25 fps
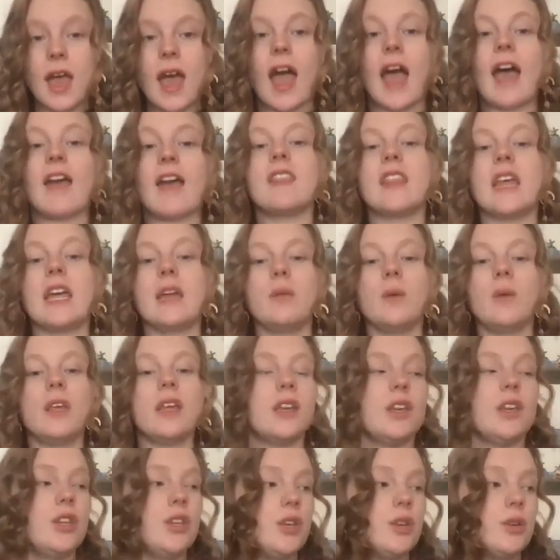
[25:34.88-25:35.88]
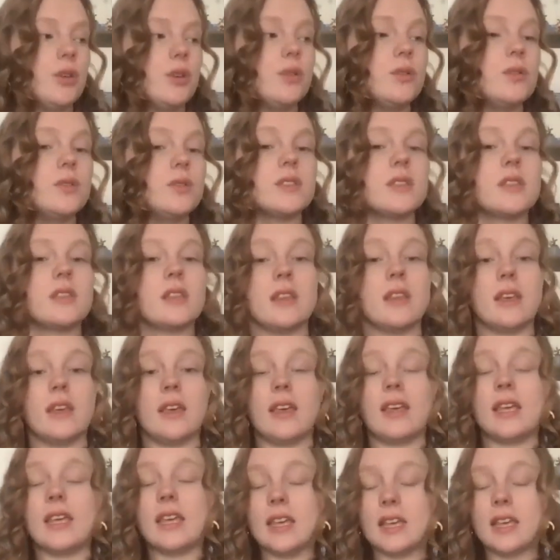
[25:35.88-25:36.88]
And then we can use the
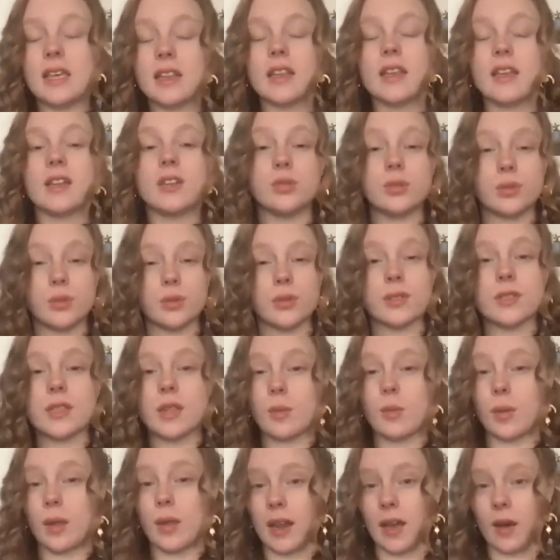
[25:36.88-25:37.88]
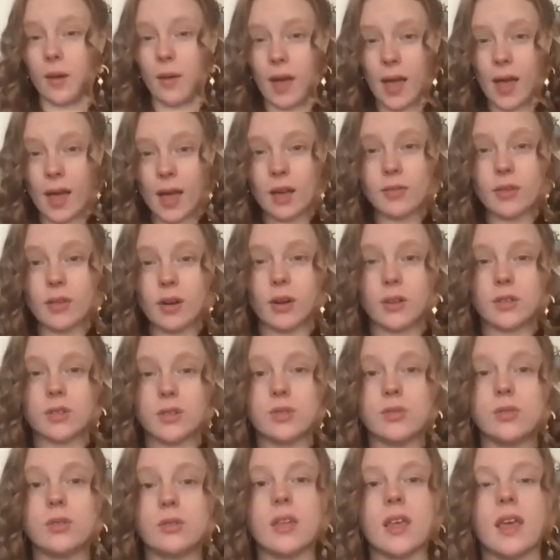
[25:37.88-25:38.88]
healing tools that we now have in our
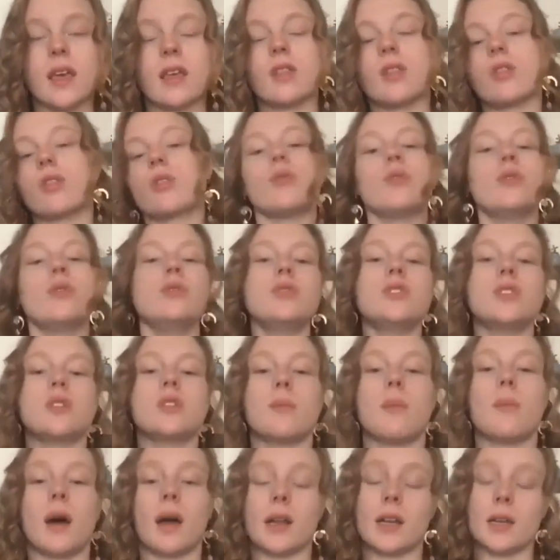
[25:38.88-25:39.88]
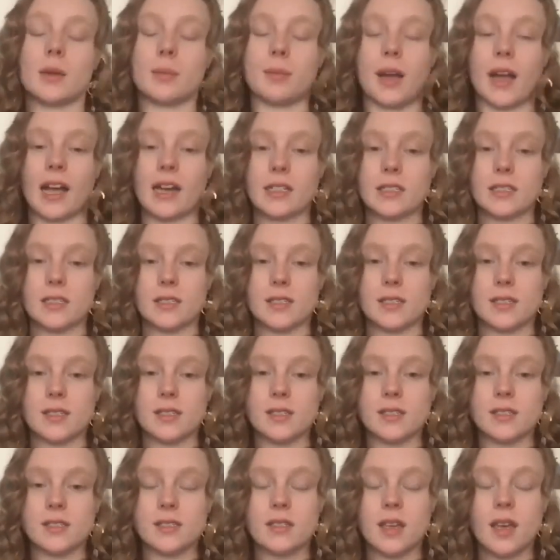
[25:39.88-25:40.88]
toolkit through shamanic
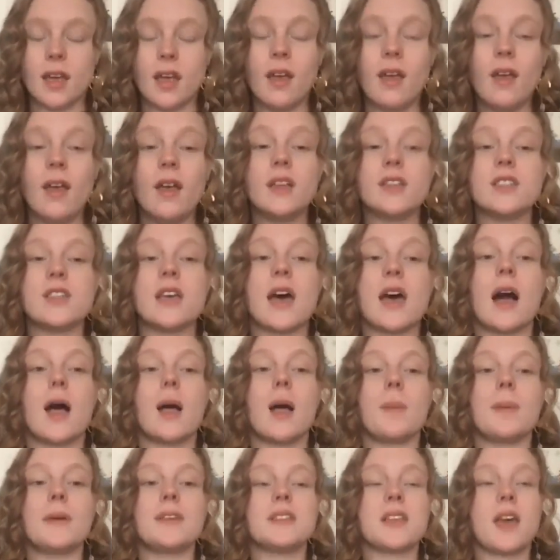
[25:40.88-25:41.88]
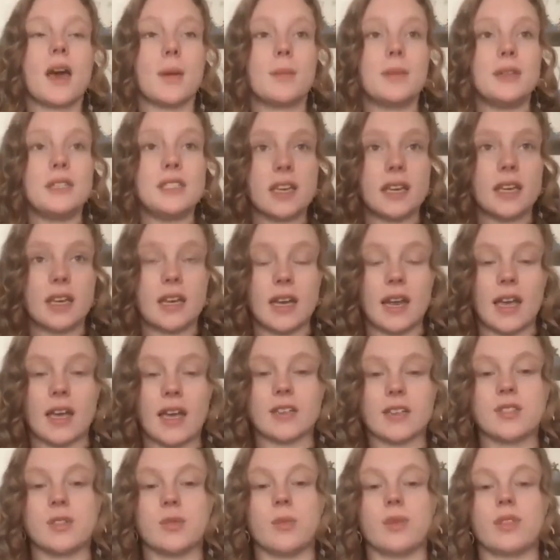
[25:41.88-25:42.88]
practices to help us come into
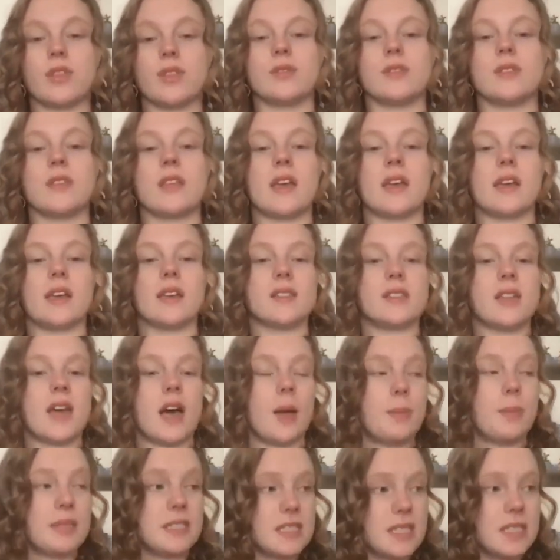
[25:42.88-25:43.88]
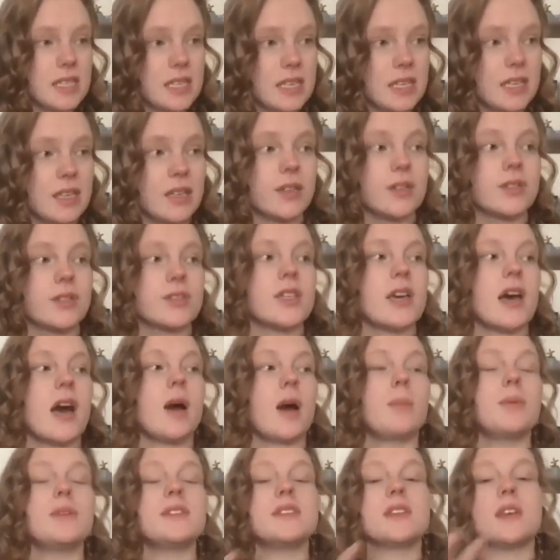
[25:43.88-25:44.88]
connection with those things, to help us heal, to
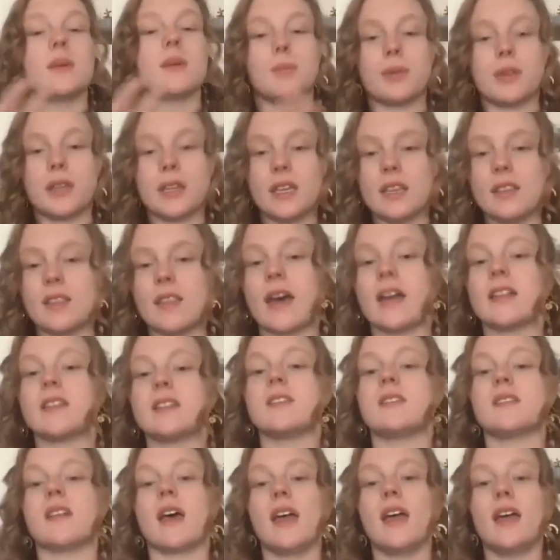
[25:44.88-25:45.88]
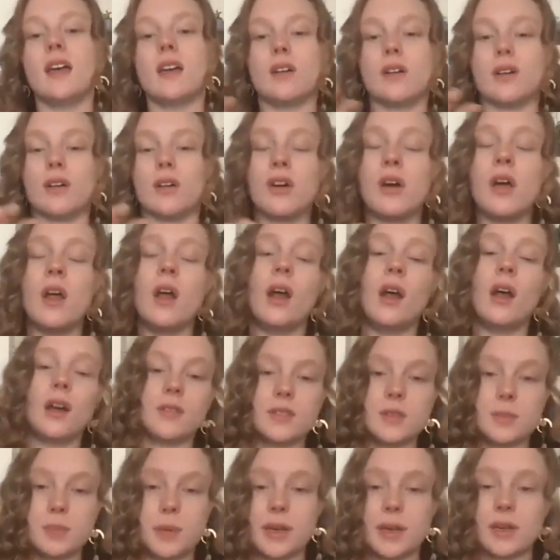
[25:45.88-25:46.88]
help us complete that cycle of
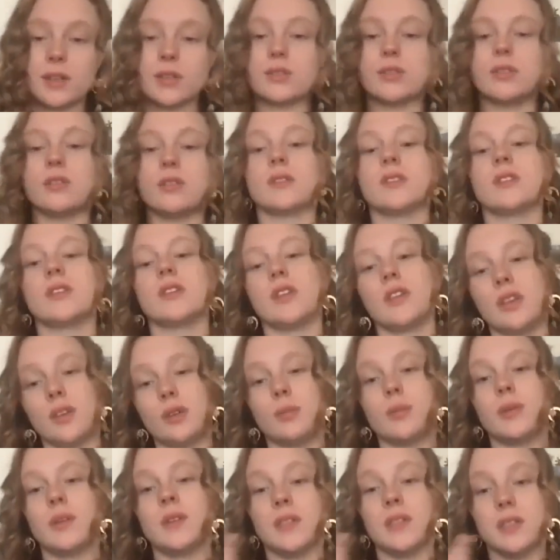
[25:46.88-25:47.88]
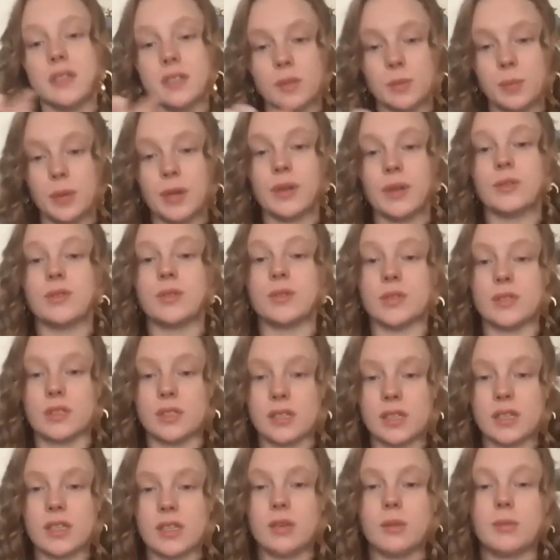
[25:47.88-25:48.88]
spiritual to human to spiritual to
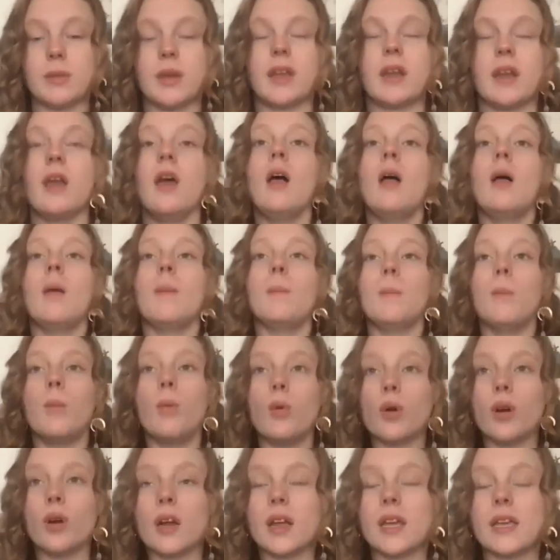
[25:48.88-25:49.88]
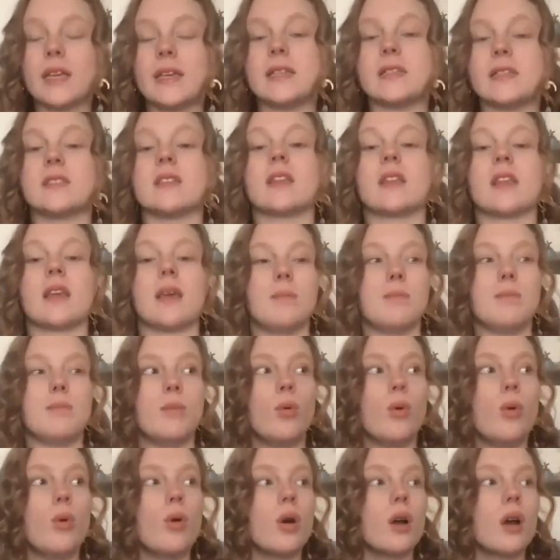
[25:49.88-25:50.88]
human more easily,
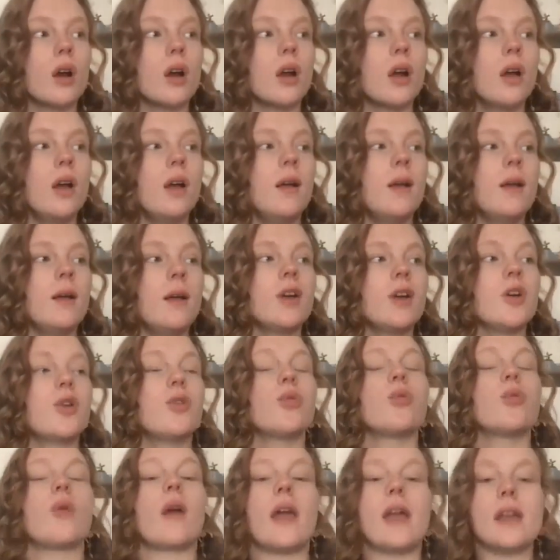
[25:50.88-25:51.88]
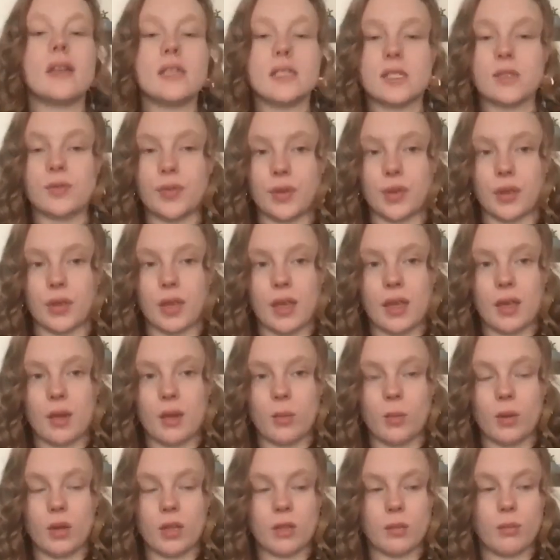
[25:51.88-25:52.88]
more gracefully
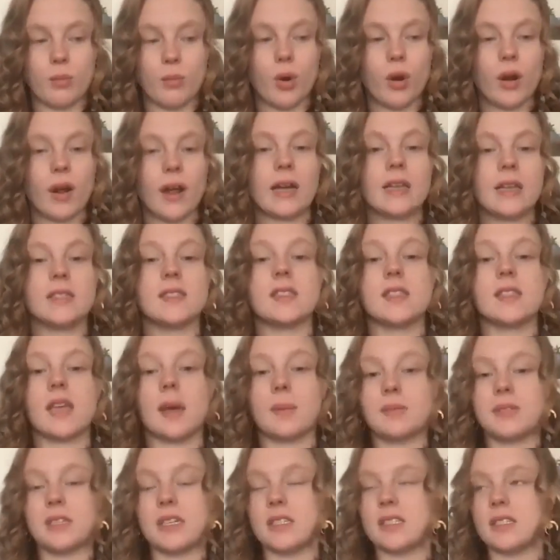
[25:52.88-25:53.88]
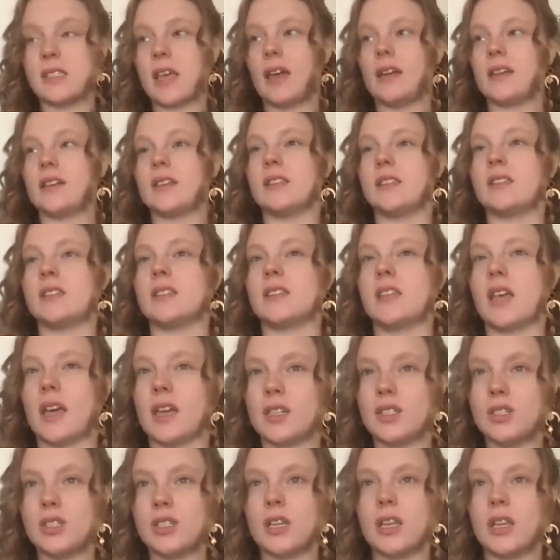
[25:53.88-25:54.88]
with more acceptance and
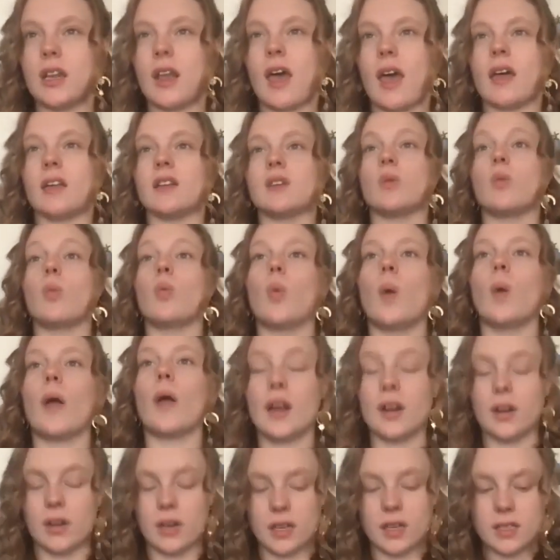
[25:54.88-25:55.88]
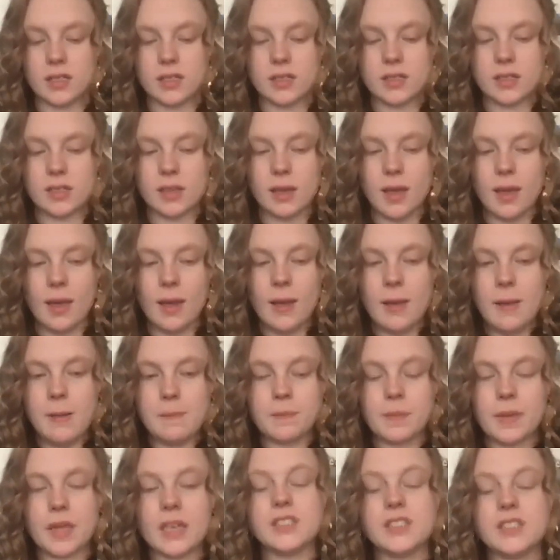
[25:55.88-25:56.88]
intention and awareness.
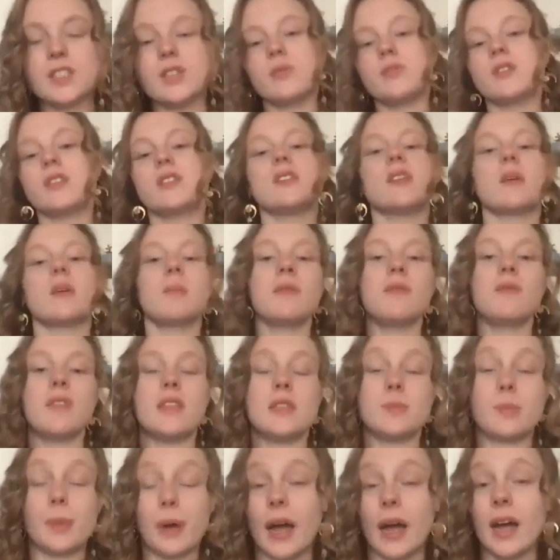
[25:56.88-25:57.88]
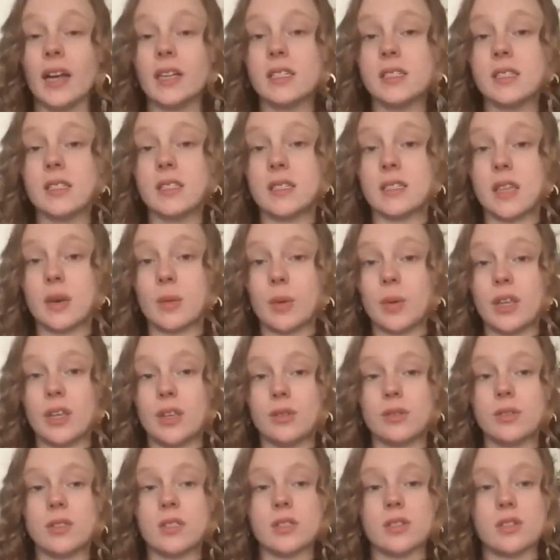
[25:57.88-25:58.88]
And so, some of these practices that we
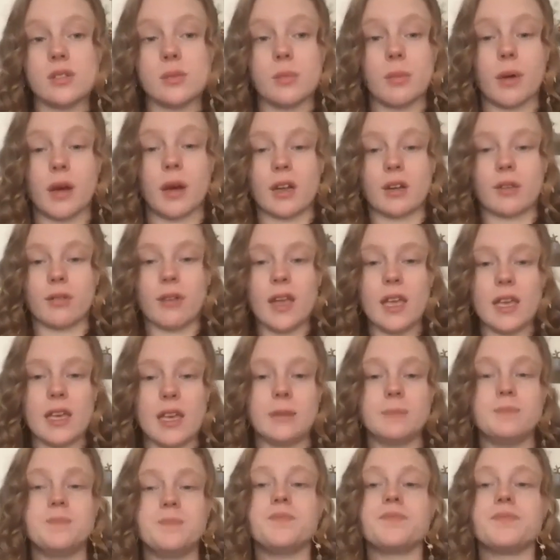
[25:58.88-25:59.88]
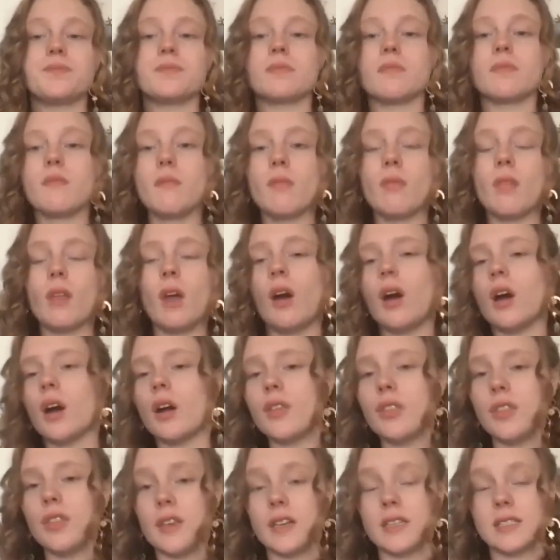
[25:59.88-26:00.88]
use in shamanic Reiki
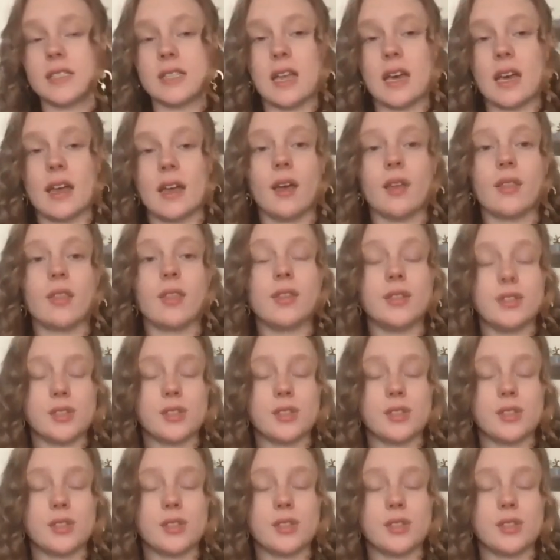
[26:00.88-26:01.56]
are things like the